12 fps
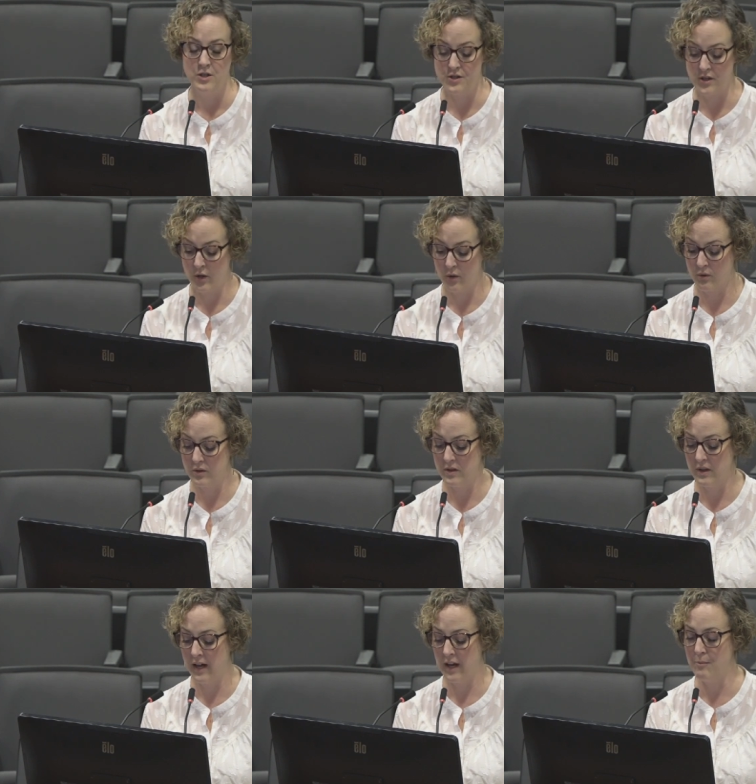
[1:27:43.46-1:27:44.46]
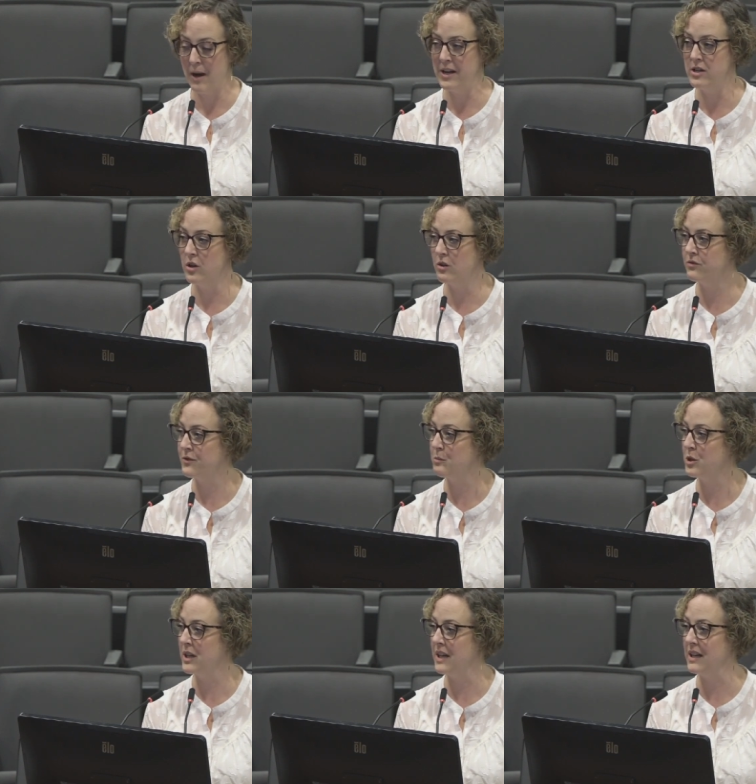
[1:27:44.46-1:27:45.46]
So I know
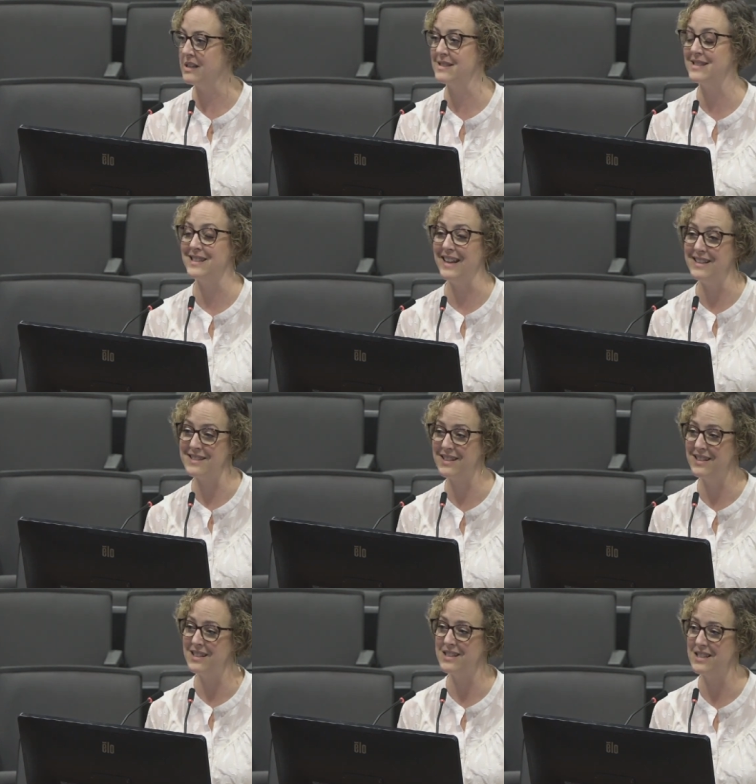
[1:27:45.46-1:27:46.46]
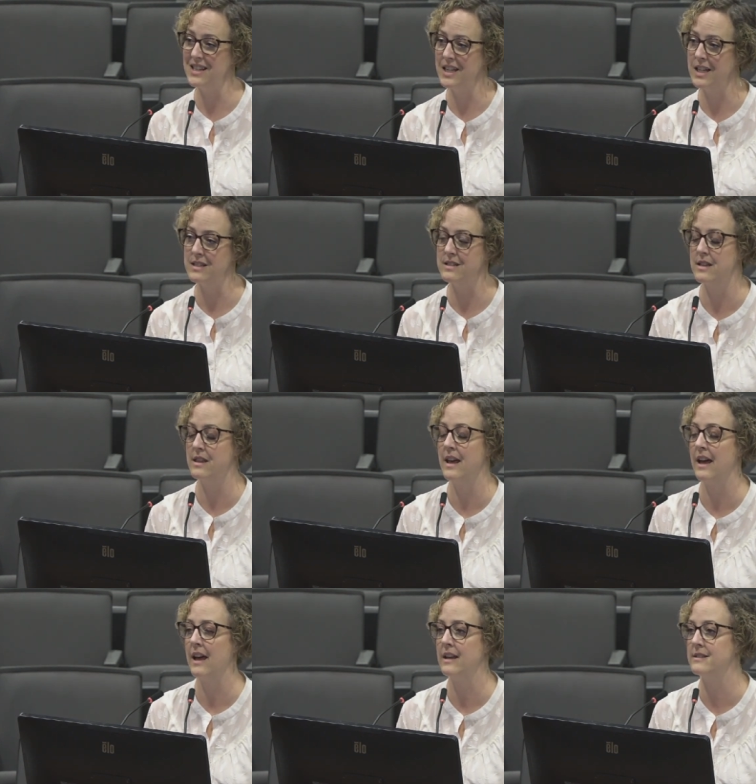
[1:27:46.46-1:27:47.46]
from looking at state statistics
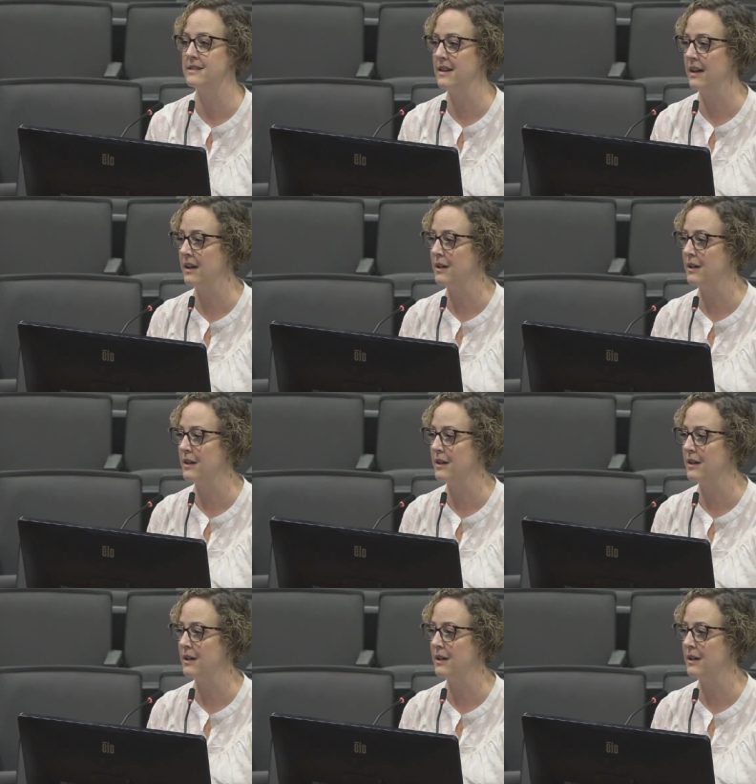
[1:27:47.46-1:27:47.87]
that,